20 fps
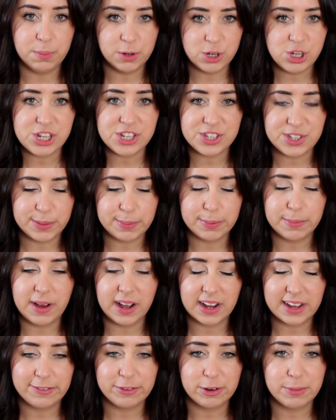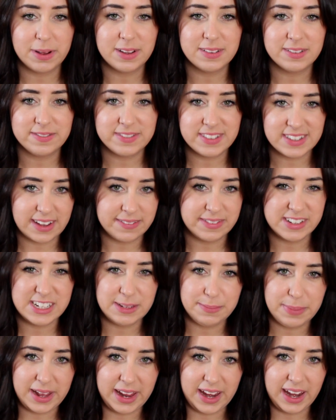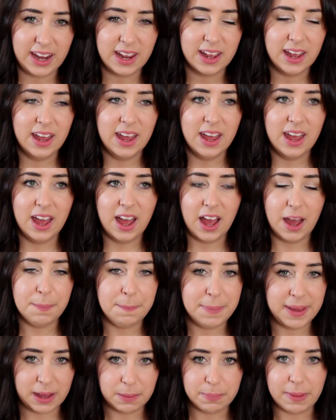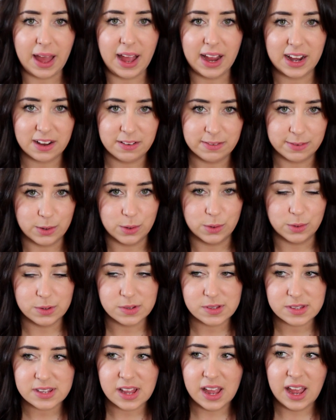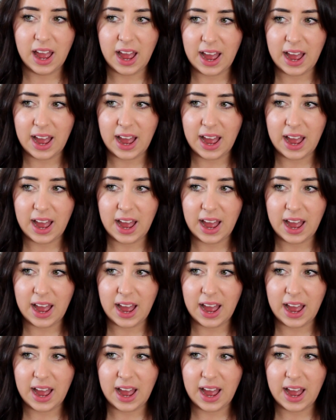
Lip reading: budget supermarket for about 70p, a big bag of oats.